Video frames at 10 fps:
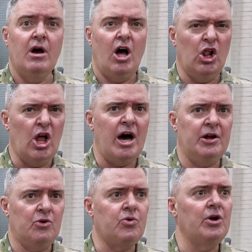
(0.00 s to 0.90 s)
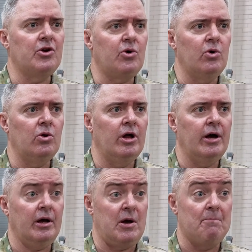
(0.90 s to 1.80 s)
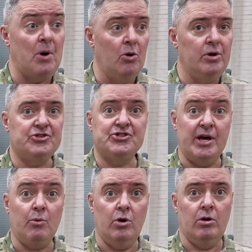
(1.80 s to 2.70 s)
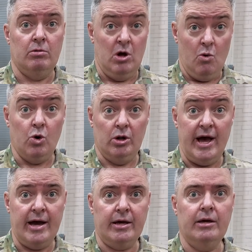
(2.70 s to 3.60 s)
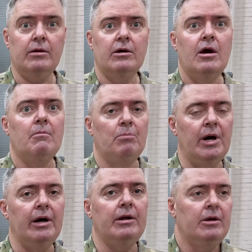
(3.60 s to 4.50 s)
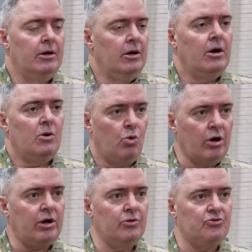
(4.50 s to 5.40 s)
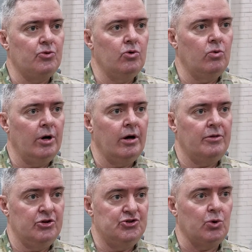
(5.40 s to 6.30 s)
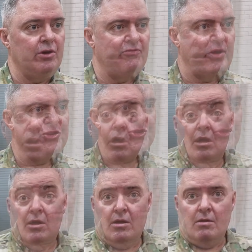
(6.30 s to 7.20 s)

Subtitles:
A lot of critical components that were lagging, but working through the joint venture,